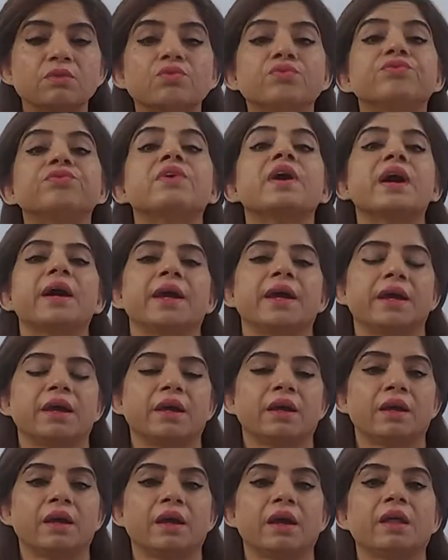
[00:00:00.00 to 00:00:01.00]

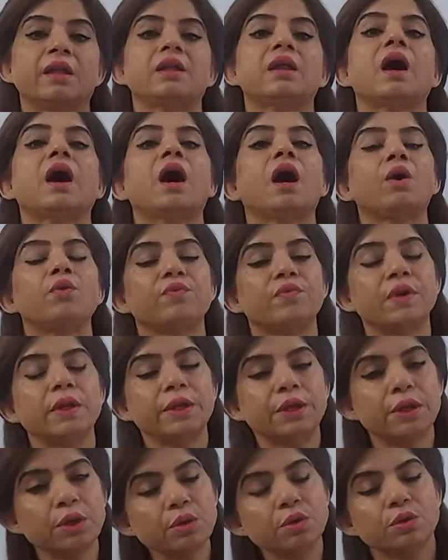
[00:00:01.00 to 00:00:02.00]
Why? And how will
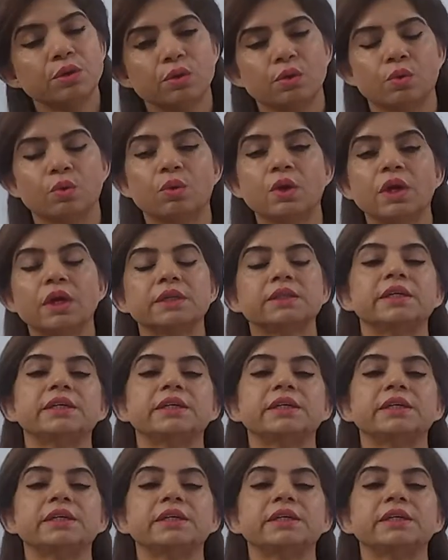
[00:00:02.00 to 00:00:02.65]
you know